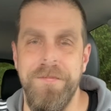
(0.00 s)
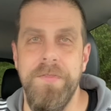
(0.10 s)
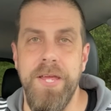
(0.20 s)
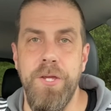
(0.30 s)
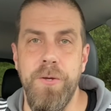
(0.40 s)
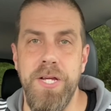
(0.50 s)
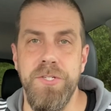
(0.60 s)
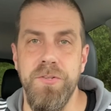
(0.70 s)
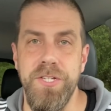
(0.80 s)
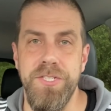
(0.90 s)
Thank you guys
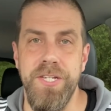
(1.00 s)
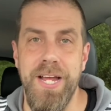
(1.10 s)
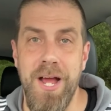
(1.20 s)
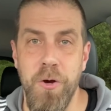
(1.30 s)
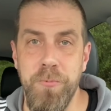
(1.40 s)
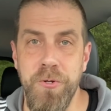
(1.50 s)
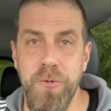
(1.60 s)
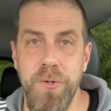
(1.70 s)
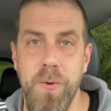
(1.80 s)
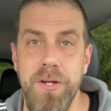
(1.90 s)
for listening. I hope you're
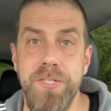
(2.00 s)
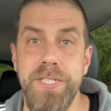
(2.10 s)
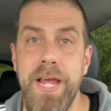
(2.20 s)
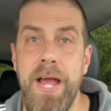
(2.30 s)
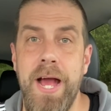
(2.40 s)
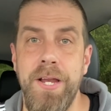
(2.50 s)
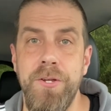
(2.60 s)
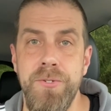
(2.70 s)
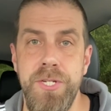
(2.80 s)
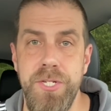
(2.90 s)
doing well. Say hi to
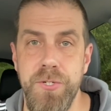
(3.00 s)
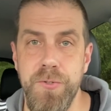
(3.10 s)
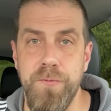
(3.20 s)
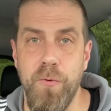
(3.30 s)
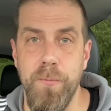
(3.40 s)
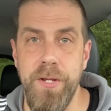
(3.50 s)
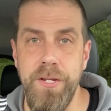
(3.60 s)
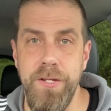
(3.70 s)
your teachers for me.